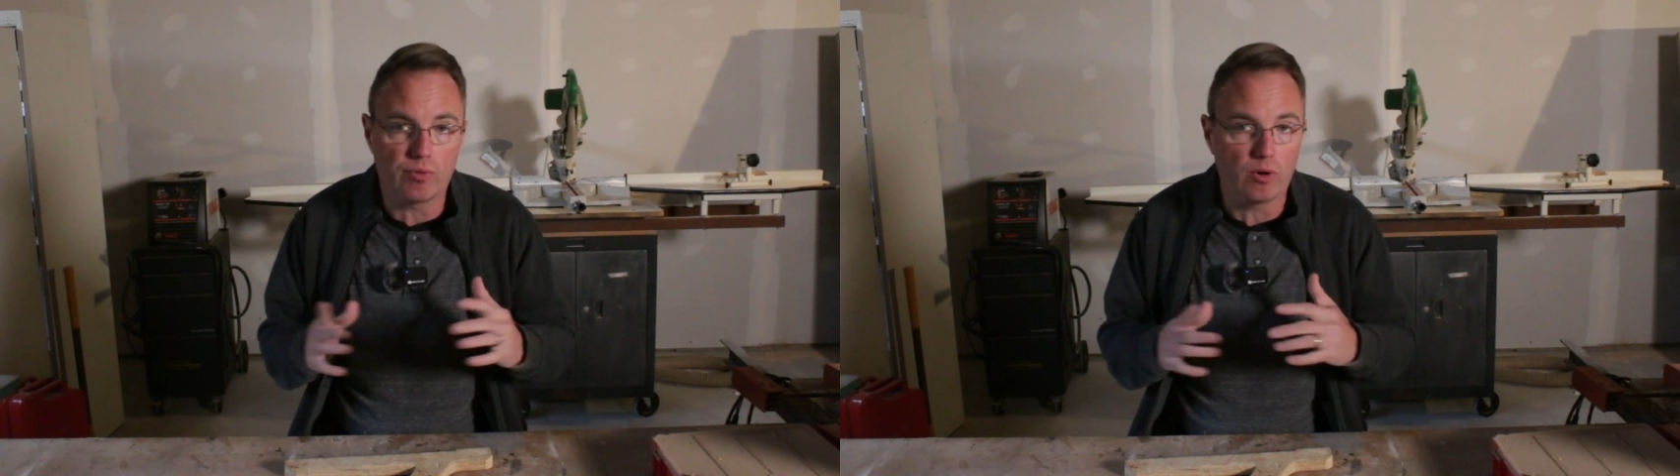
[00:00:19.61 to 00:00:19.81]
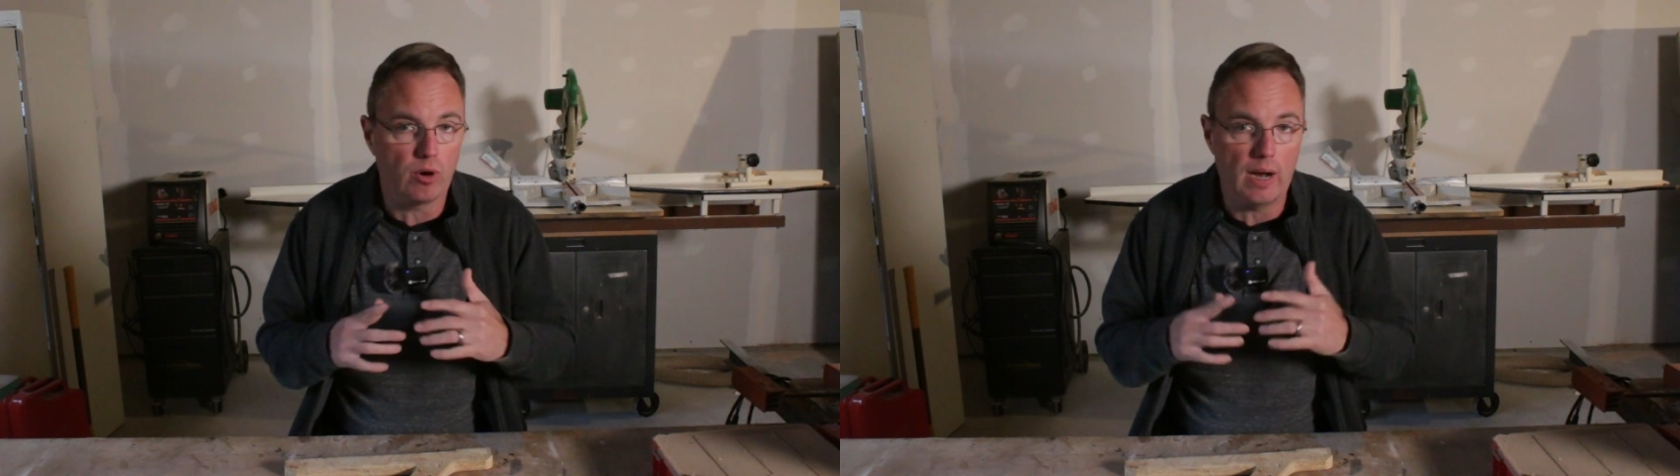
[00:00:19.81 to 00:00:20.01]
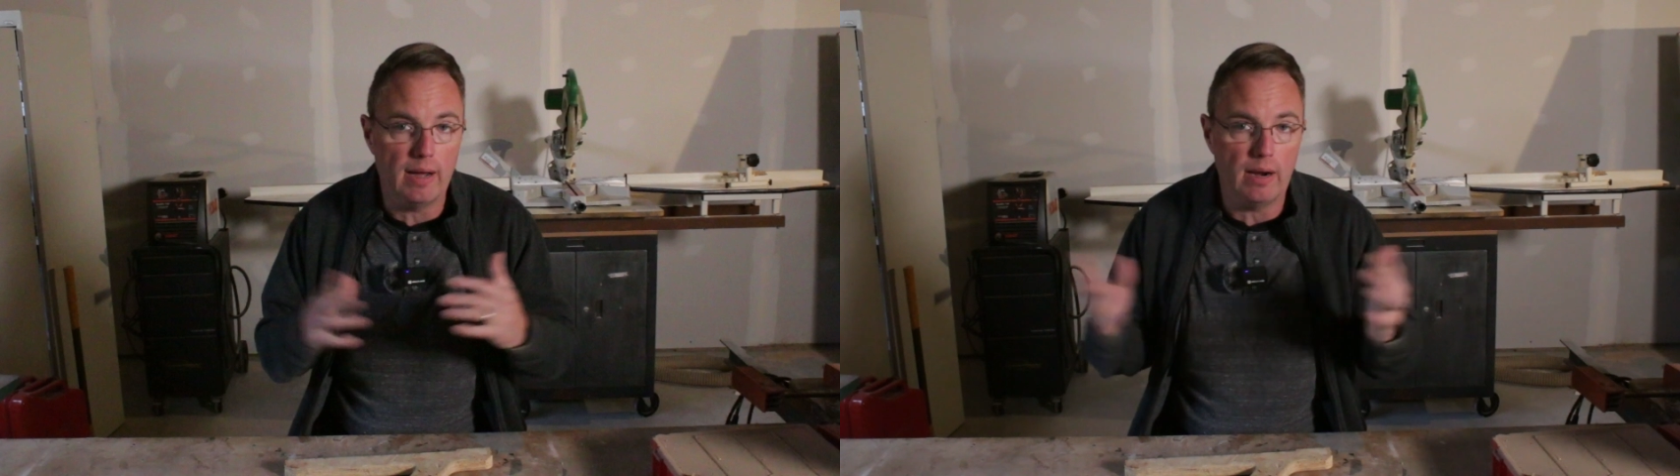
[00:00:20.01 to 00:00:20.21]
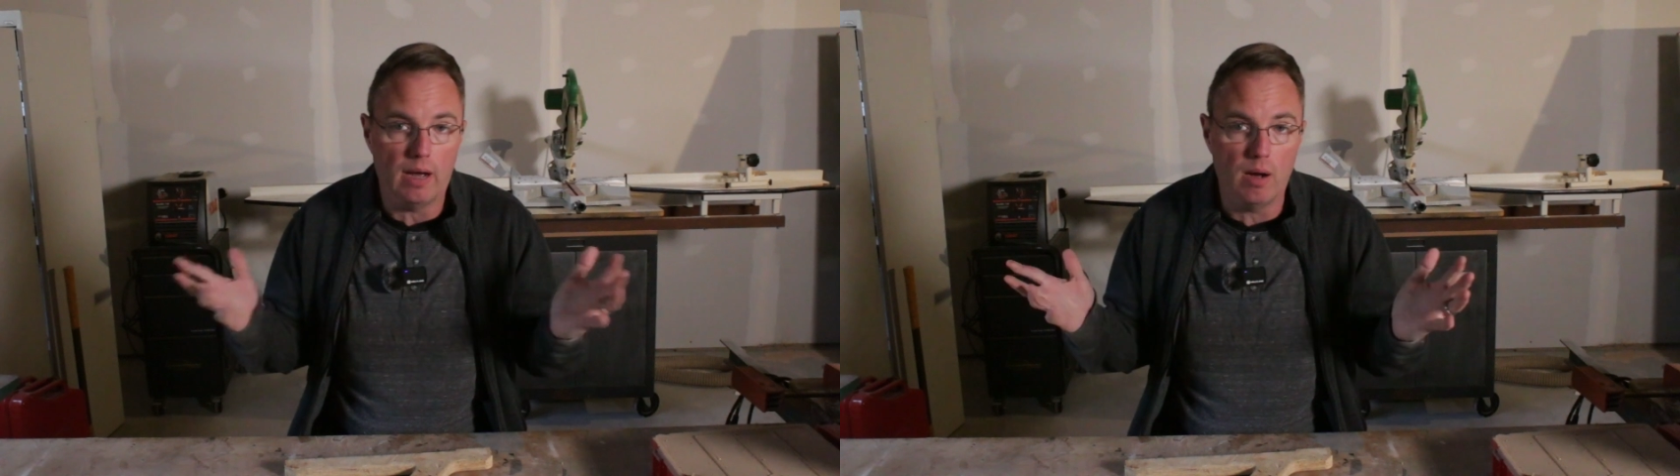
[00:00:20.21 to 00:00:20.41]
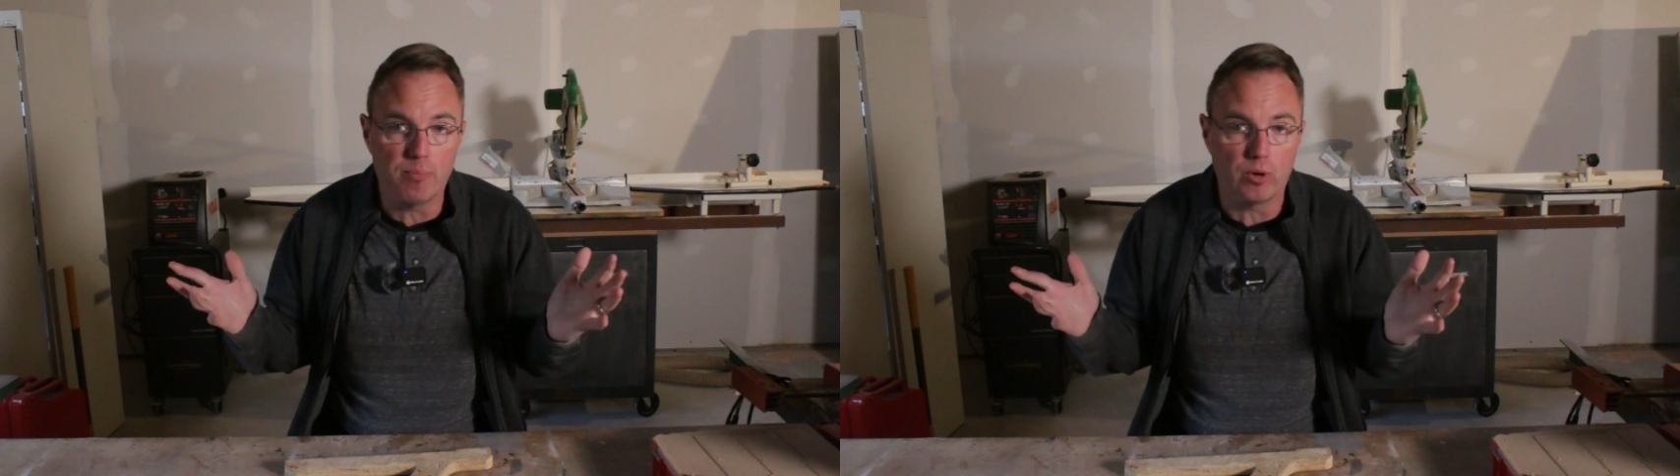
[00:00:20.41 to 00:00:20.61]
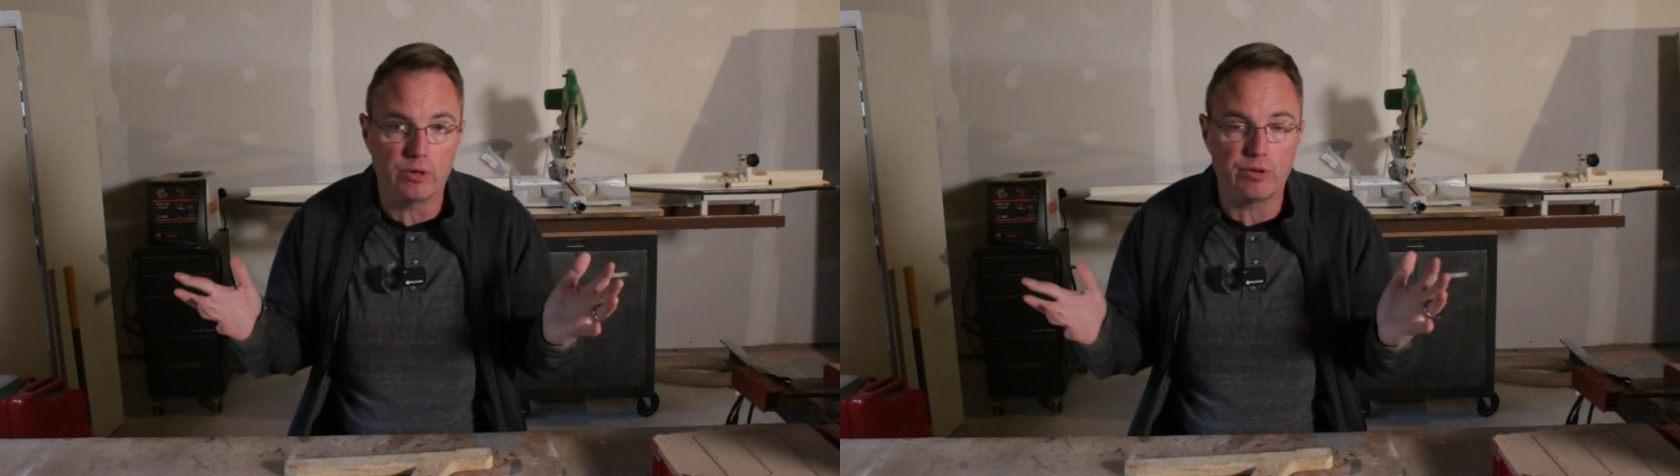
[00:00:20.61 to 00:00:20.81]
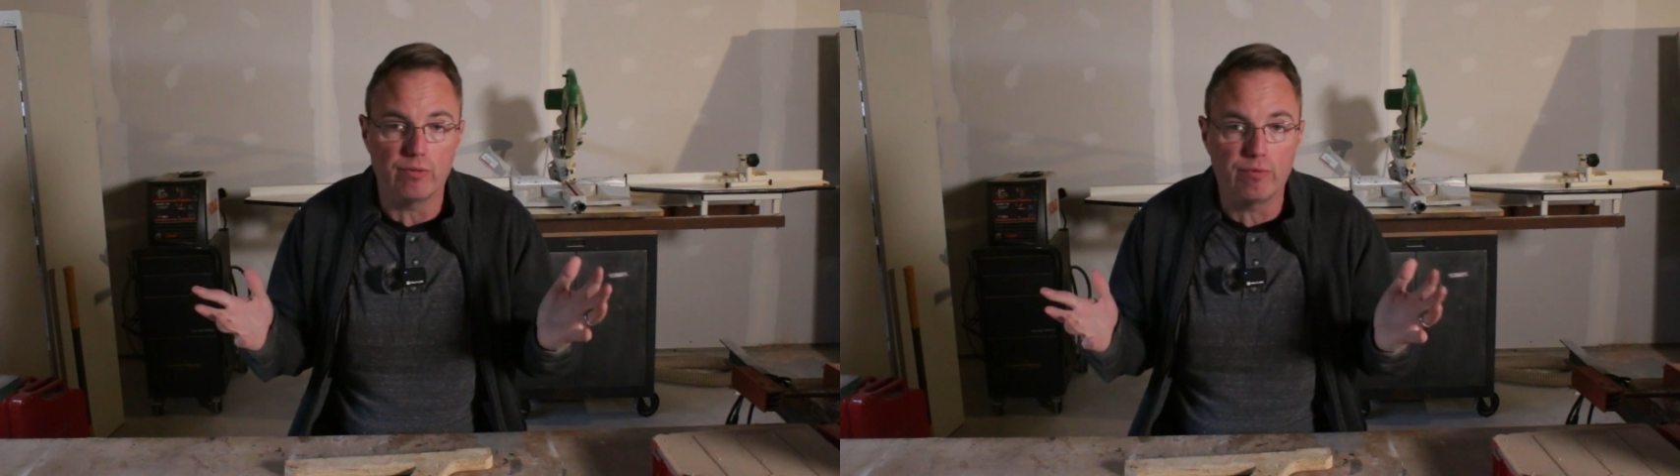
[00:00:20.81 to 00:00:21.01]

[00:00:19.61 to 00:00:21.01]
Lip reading: for upwards of